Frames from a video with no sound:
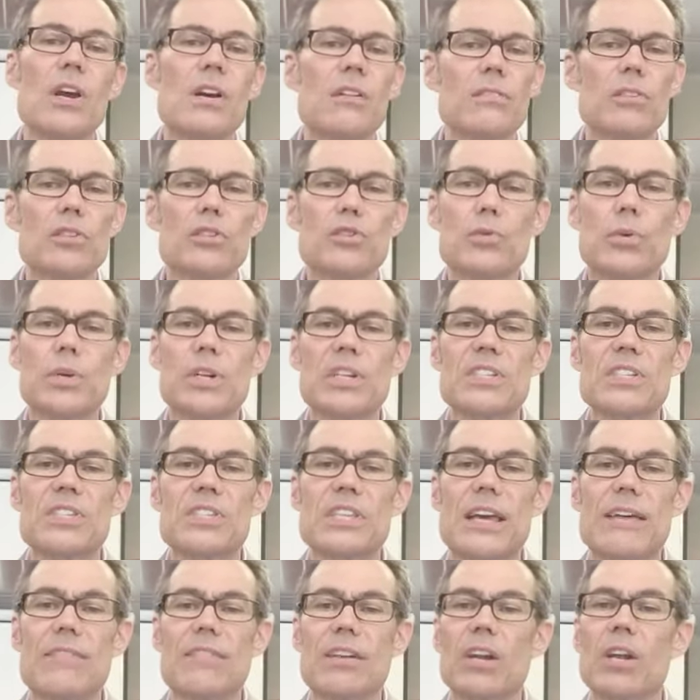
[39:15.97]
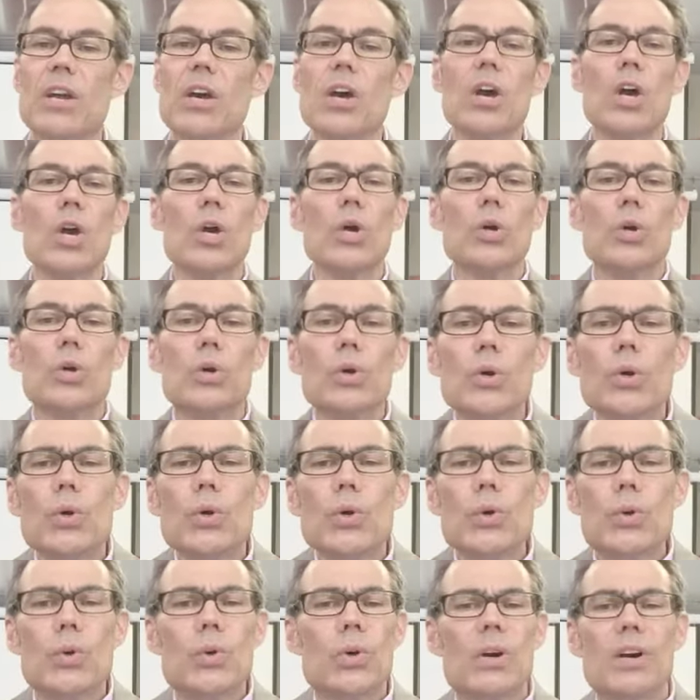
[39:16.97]
Verse 27,
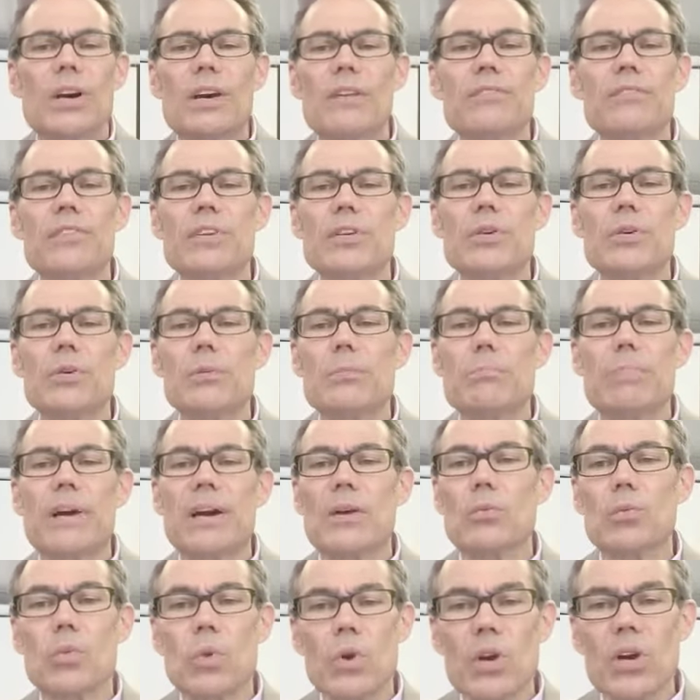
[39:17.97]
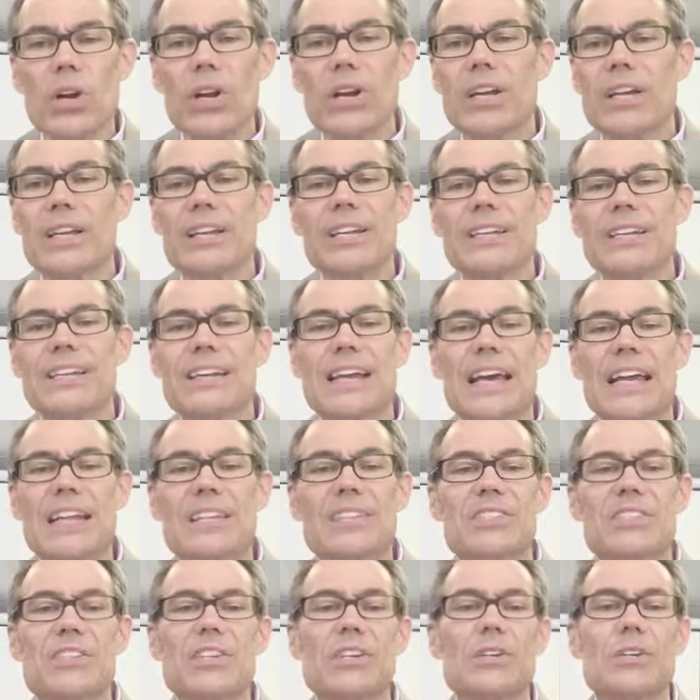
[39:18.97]
who of you by worrying can add a
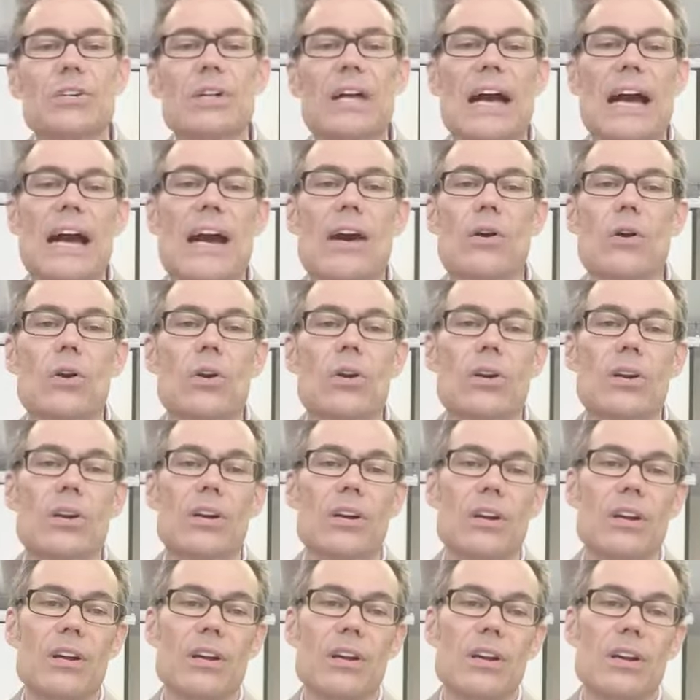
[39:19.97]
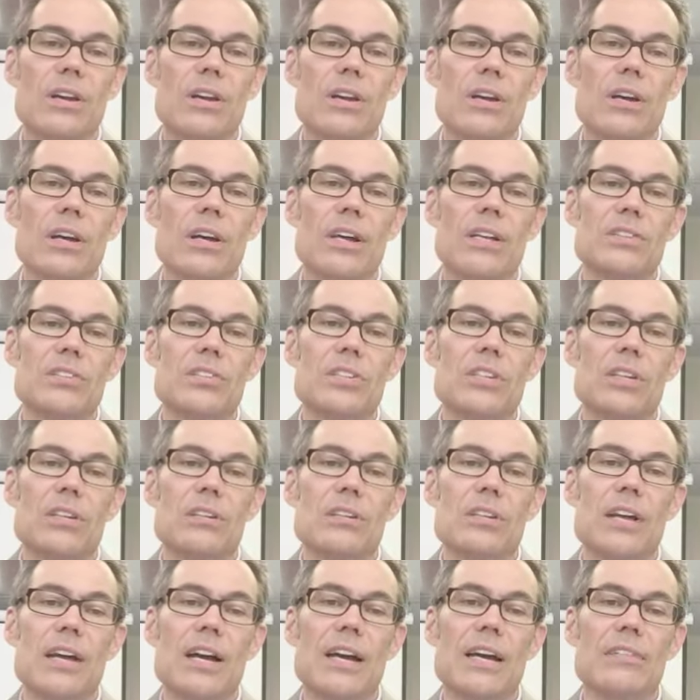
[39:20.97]
single hour to your
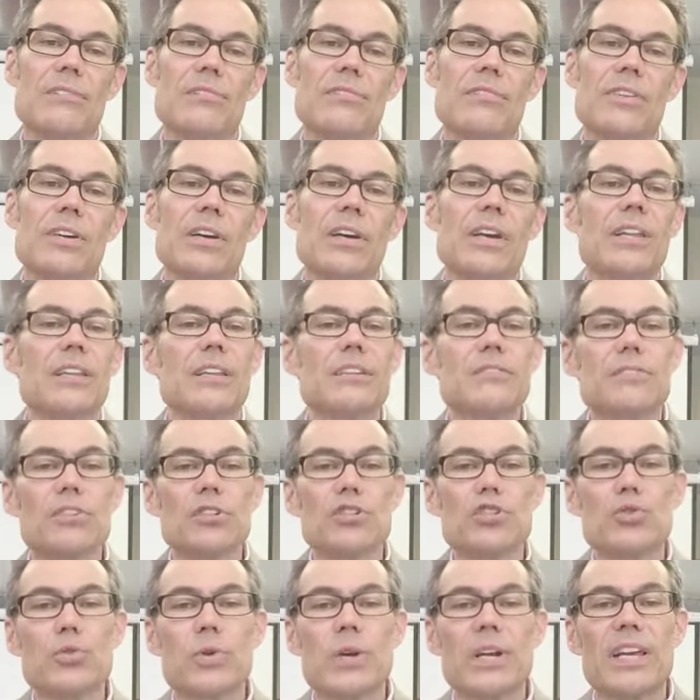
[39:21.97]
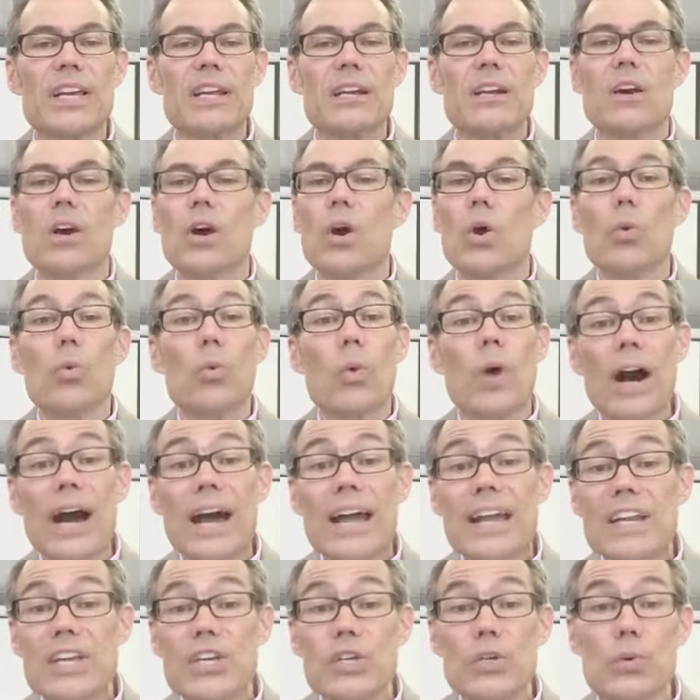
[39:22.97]
life? And then verse 28,
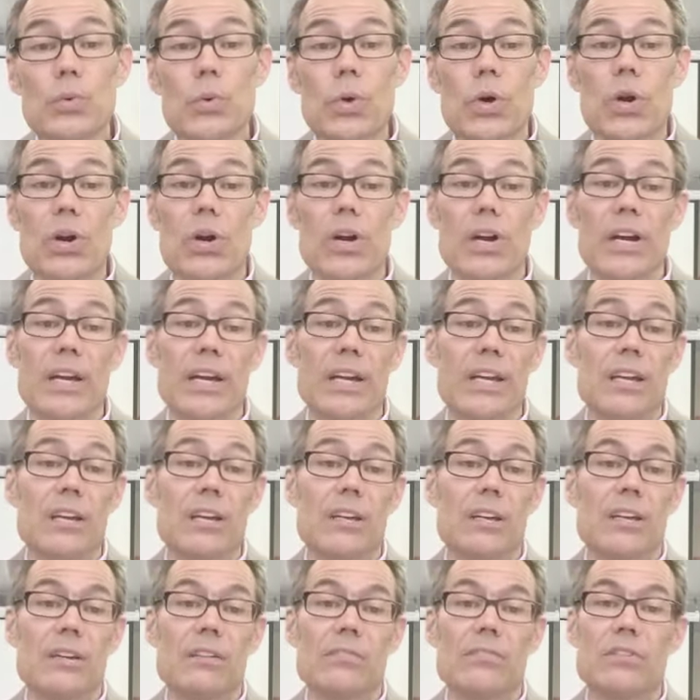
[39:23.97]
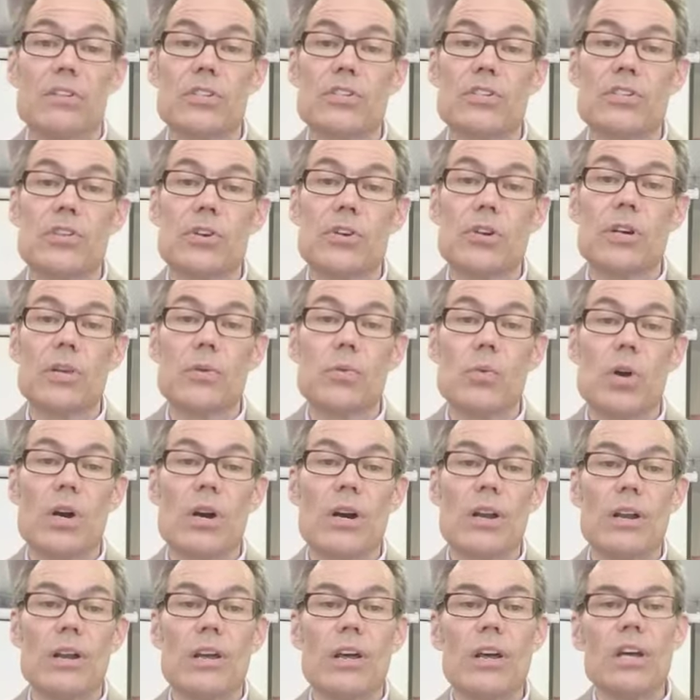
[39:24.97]
why do you worry? Verse
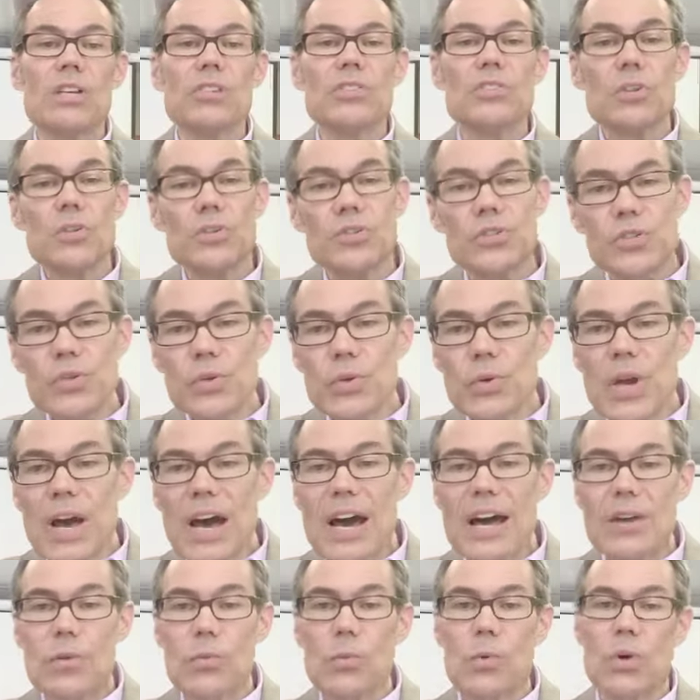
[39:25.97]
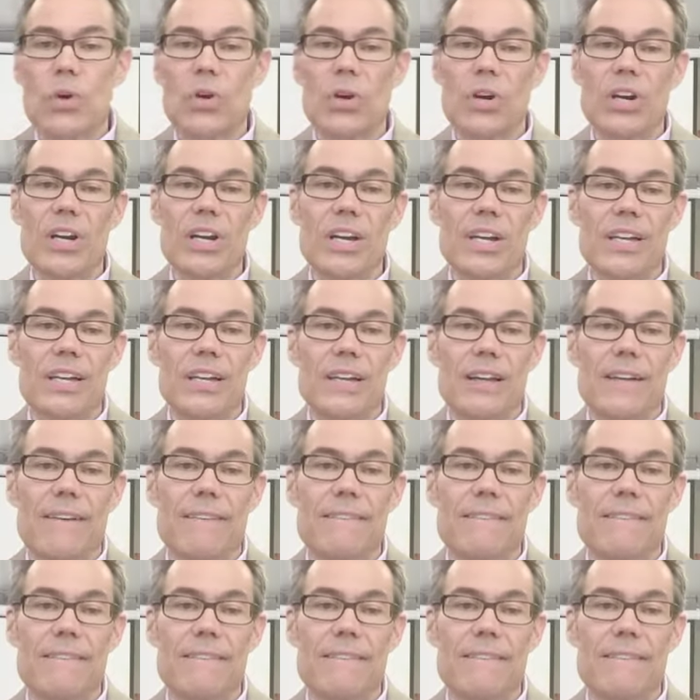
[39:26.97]
31, so do not worry.